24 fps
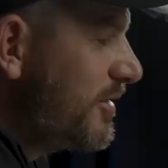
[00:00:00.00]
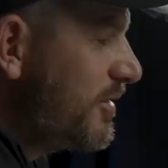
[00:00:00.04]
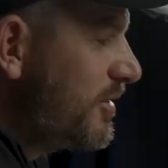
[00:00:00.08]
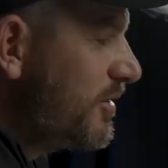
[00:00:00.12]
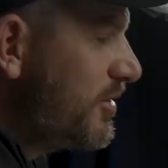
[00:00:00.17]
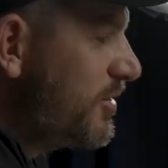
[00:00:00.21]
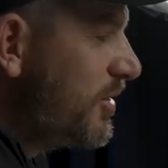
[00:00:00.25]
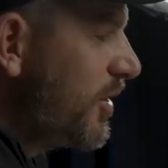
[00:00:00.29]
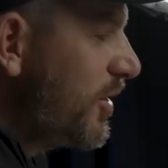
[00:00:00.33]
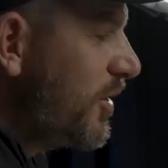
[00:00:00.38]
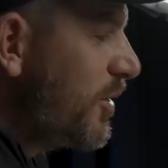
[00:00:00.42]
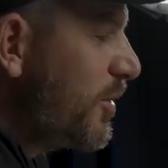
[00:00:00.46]

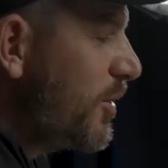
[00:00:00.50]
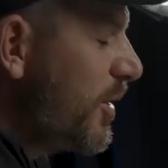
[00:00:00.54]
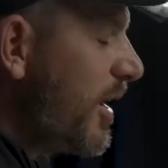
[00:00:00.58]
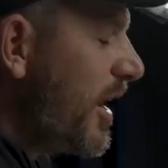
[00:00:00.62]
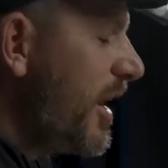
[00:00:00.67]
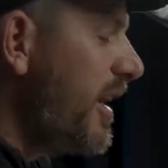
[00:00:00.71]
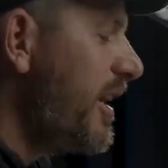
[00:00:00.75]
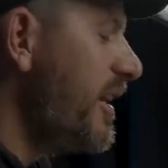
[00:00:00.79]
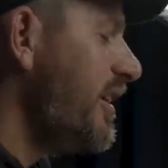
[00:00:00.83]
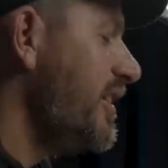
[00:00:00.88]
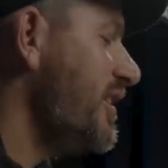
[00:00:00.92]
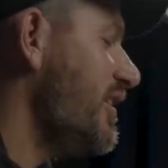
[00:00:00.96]
So
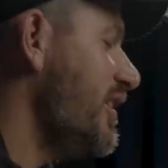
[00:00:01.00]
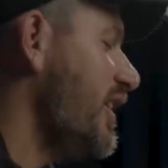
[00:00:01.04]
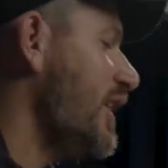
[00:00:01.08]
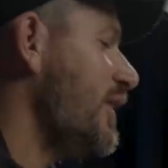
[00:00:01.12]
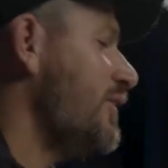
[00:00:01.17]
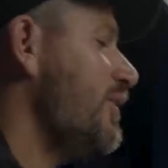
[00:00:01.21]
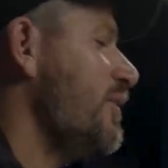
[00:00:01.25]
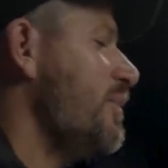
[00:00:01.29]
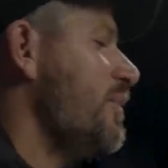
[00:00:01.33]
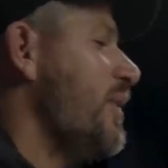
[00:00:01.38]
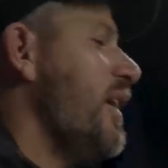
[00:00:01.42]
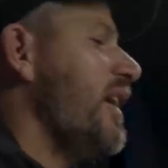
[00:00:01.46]
I
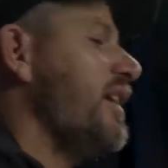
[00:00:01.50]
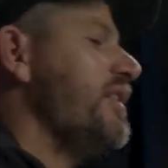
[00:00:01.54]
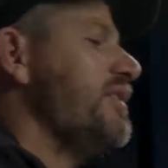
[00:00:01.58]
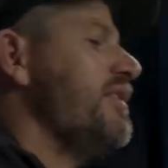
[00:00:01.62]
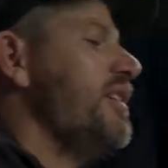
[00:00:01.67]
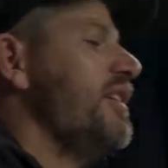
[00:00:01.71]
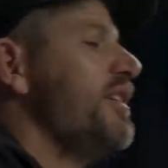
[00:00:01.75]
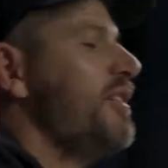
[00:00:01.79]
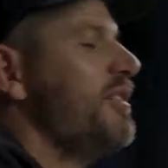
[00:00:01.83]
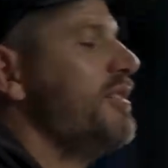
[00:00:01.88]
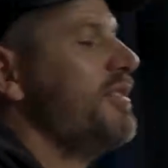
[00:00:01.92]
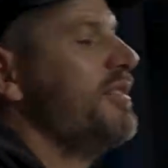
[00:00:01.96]
kickflip
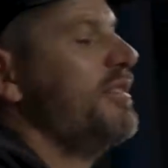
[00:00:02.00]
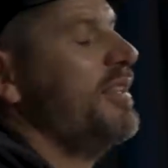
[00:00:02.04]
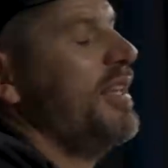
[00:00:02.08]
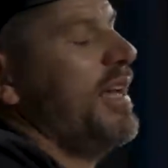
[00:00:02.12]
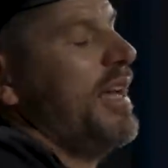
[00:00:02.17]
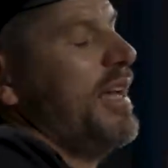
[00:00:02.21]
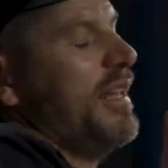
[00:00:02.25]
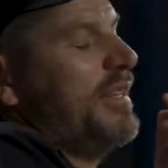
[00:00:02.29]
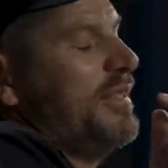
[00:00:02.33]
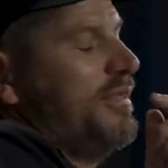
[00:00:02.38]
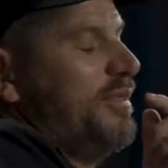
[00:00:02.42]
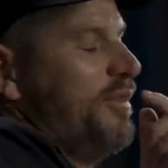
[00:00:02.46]
backtailed
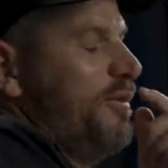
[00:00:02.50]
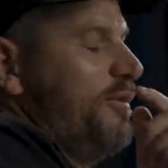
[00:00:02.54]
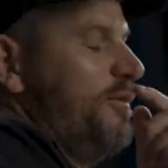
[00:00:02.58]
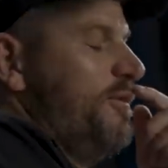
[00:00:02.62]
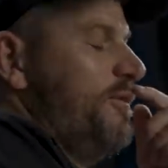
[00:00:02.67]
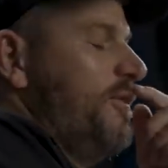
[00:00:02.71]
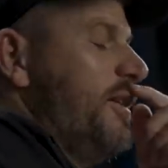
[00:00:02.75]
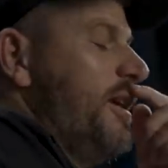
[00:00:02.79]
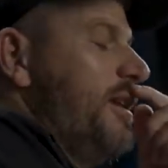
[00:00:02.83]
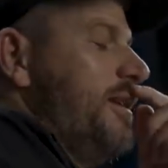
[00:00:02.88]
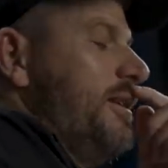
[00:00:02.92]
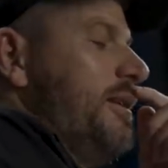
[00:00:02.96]
that to
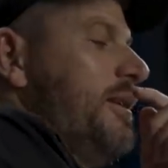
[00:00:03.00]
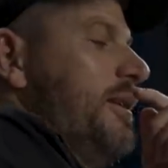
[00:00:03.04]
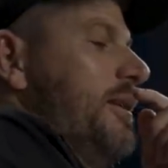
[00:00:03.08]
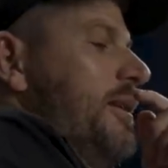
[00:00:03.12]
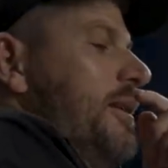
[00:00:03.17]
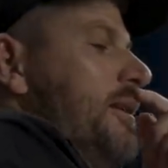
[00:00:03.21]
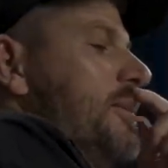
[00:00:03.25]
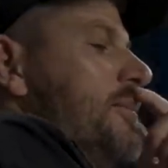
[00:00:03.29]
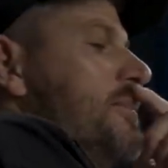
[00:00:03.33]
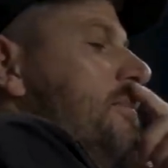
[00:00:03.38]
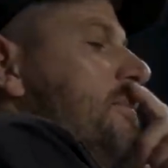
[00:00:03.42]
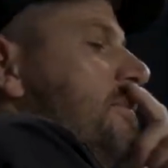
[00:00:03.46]

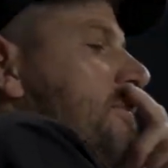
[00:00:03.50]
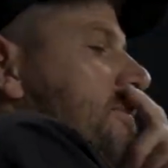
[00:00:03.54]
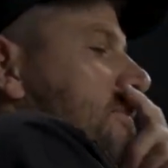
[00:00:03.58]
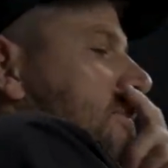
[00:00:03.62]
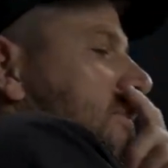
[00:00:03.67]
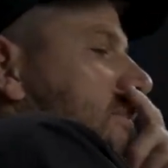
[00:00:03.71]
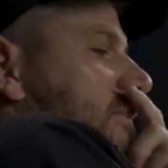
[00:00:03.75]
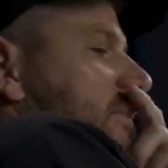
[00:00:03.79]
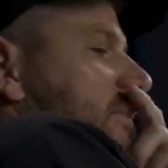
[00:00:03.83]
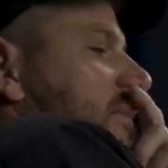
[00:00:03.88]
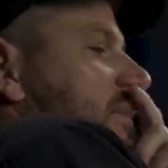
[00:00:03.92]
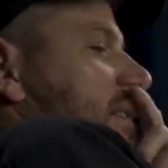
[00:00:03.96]
fakie.
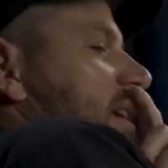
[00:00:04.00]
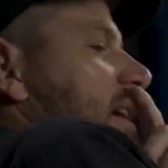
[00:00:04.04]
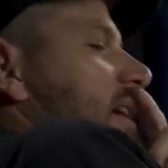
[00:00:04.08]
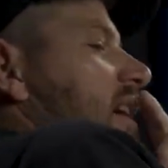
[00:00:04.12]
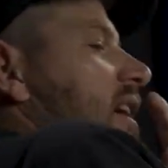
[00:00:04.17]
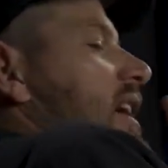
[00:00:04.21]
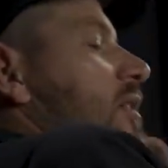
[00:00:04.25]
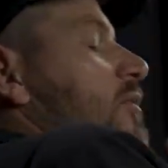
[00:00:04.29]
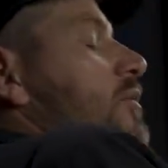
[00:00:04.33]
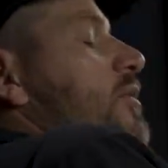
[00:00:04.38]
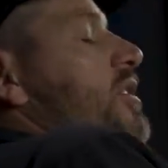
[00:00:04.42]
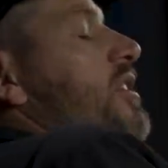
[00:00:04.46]

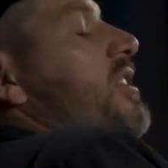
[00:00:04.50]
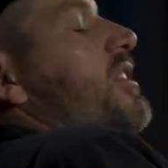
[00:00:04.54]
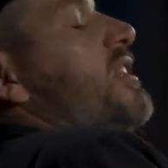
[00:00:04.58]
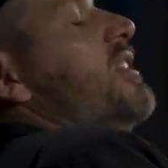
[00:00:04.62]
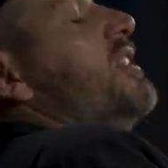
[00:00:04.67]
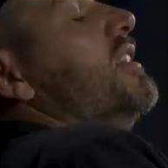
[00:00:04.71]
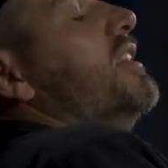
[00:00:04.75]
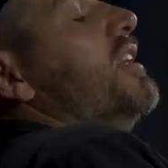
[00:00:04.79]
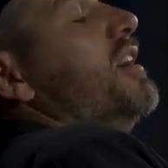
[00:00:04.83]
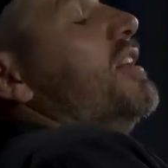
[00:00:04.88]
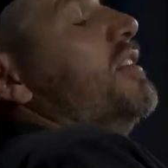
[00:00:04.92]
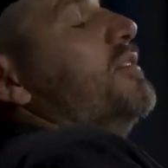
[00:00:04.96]
I really
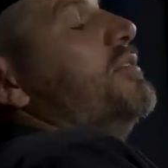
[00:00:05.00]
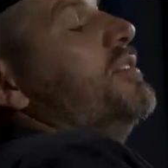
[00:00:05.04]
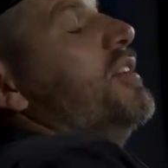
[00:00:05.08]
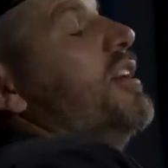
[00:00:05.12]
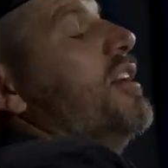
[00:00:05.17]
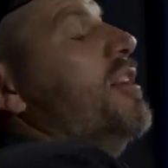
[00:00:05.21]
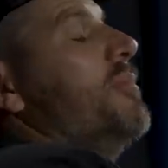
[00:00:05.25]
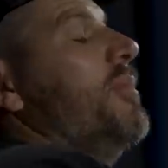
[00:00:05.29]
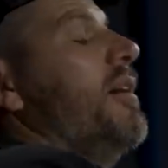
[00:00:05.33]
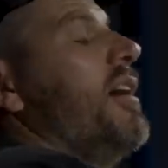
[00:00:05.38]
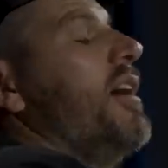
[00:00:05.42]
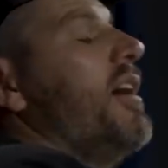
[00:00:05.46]
loved
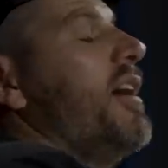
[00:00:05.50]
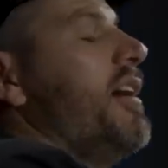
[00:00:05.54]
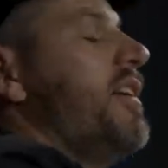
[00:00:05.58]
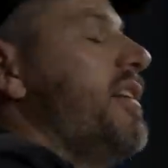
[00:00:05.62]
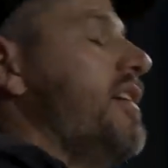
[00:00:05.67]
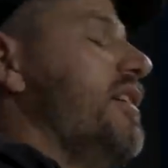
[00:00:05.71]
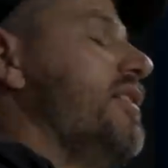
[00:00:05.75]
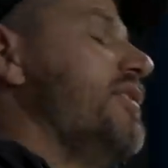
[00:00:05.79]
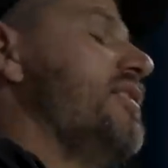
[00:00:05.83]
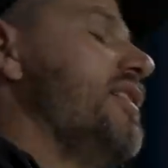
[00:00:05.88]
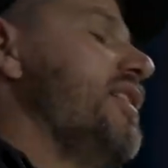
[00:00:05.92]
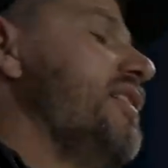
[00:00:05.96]
Hubba Hideout.